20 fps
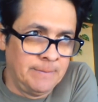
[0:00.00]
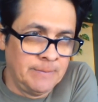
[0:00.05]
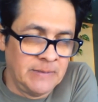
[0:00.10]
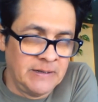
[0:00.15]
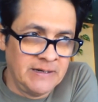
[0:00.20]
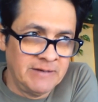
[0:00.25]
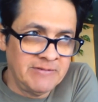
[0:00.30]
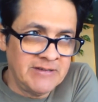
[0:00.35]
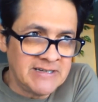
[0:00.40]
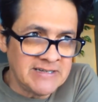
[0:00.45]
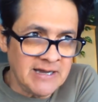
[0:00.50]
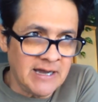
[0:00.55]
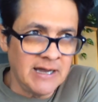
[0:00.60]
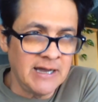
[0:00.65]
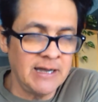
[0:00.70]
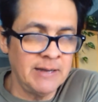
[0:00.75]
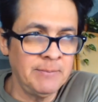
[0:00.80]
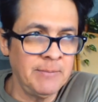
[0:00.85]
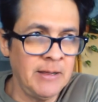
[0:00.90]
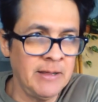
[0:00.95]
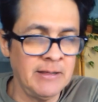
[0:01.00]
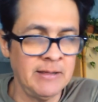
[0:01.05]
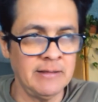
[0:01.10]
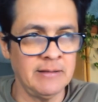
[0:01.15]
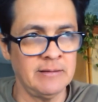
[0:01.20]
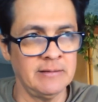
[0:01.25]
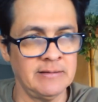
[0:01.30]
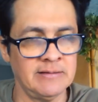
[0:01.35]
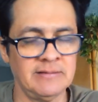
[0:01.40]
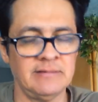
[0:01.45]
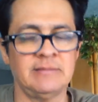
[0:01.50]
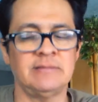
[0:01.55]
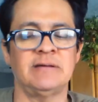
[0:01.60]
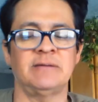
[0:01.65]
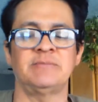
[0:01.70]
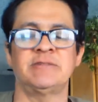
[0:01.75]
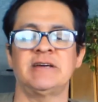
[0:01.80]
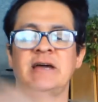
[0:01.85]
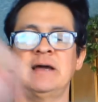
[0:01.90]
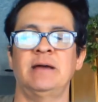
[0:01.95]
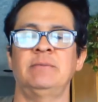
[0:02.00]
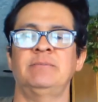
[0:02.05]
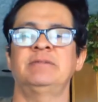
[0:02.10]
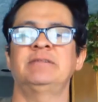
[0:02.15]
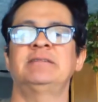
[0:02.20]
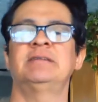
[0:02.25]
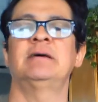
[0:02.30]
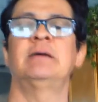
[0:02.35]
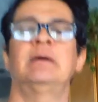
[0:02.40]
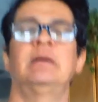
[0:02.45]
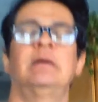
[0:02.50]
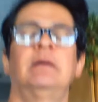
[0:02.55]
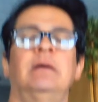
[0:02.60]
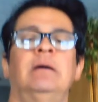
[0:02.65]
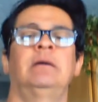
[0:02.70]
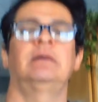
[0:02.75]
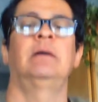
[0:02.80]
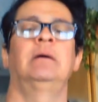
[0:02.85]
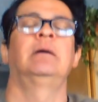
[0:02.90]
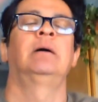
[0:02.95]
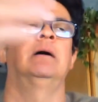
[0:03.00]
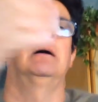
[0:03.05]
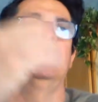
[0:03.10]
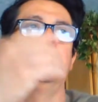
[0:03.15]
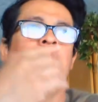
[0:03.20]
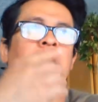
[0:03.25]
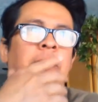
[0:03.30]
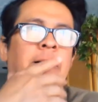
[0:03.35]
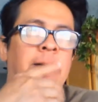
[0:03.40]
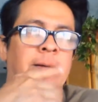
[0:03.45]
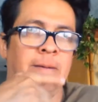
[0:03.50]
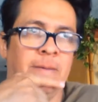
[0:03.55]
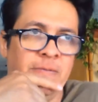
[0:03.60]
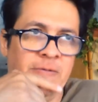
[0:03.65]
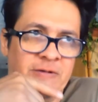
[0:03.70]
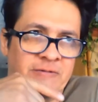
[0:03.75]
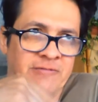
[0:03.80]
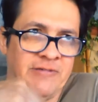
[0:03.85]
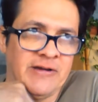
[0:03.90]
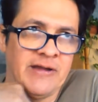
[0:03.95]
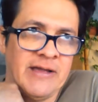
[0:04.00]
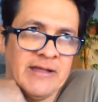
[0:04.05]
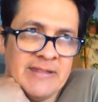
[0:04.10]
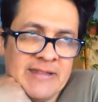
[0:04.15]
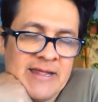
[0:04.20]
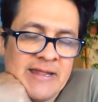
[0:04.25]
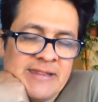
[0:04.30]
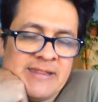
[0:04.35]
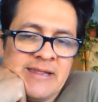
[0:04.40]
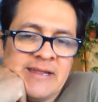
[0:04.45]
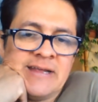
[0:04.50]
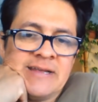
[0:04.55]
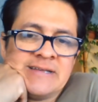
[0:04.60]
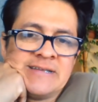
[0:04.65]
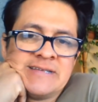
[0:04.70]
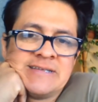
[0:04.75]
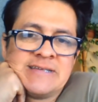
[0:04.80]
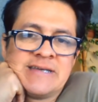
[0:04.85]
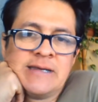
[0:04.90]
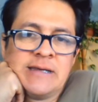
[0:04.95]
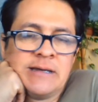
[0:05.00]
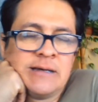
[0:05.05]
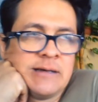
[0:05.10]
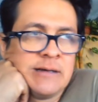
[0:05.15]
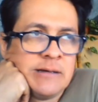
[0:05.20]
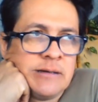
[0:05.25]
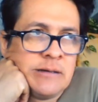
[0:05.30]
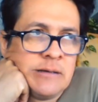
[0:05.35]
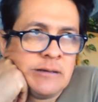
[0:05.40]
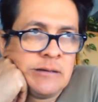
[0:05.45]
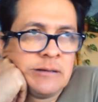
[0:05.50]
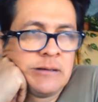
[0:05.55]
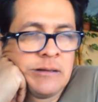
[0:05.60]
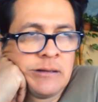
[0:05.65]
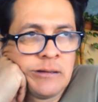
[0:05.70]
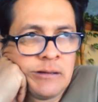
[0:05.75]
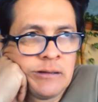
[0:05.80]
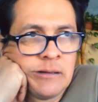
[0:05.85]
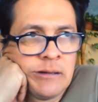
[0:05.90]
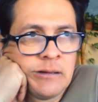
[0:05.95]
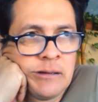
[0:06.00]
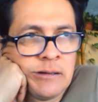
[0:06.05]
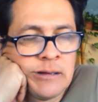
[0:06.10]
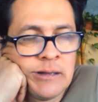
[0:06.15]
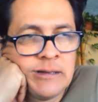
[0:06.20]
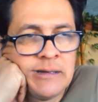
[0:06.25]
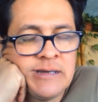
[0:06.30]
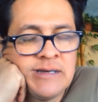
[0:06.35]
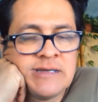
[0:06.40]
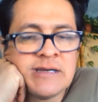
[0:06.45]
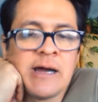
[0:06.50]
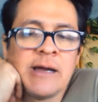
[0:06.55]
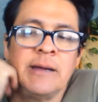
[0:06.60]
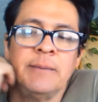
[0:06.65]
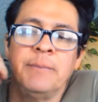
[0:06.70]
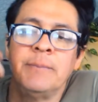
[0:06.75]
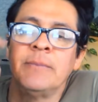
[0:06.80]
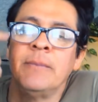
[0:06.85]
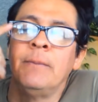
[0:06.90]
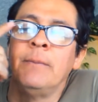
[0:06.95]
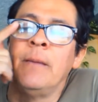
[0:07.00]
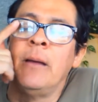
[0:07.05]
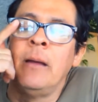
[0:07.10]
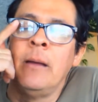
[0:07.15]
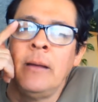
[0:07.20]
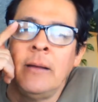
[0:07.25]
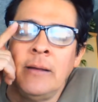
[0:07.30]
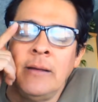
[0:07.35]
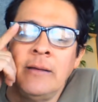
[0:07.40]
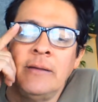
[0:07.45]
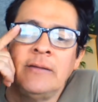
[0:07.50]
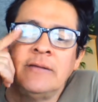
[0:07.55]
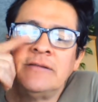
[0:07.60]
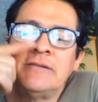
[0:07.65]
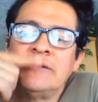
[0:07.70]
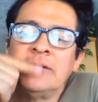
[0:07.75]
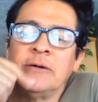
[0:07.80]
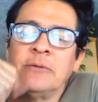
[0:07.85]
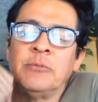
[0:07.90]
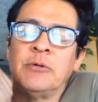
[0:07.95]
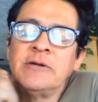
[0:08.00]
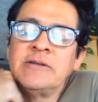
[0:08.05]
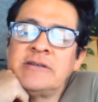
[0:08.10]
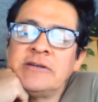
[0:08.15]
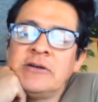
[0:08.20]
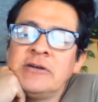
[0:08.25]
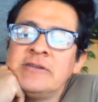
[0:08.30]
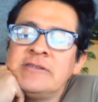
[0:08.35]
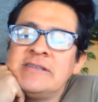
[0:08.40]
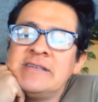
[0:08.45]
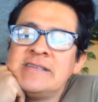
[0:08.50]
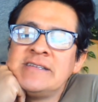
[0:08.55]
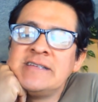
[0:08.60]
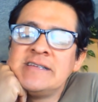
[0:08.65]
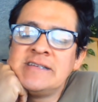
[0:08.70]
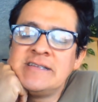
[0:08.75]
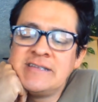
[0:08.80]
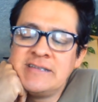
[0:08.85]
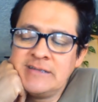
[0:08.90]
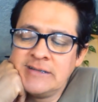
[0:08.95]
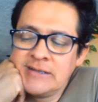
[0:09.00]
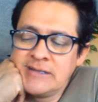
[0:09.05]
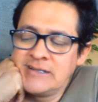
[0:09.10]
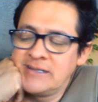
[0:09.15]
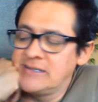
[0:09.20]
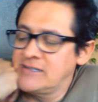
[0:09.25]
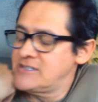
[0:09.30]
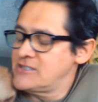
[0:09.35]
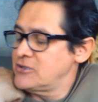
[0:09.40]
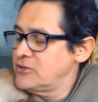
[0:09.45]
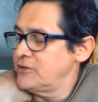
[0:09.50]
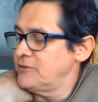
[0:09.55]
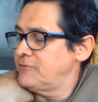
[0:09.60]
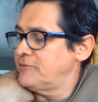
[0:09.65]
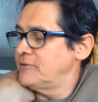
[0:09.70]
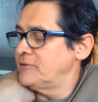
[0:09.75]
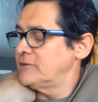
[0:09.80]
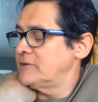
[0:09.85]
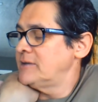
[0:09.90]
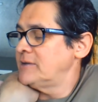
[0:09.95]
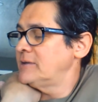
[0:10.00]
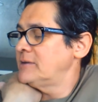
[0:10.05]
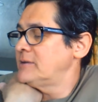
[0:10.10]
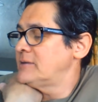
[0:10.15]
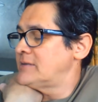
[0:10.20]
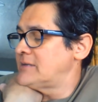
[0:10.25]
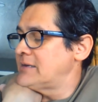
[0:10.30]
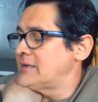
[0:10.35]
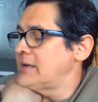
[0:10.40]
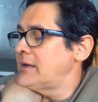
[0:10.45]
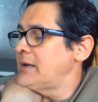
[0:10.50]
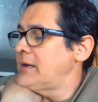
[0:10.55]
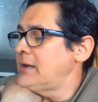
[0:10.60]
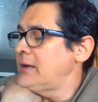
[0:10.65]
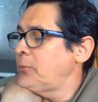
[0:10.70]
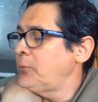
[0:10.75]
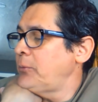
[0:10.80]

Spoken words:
Give it time. Sometimes we forget that they need time. So boys and girls, this is the story for today.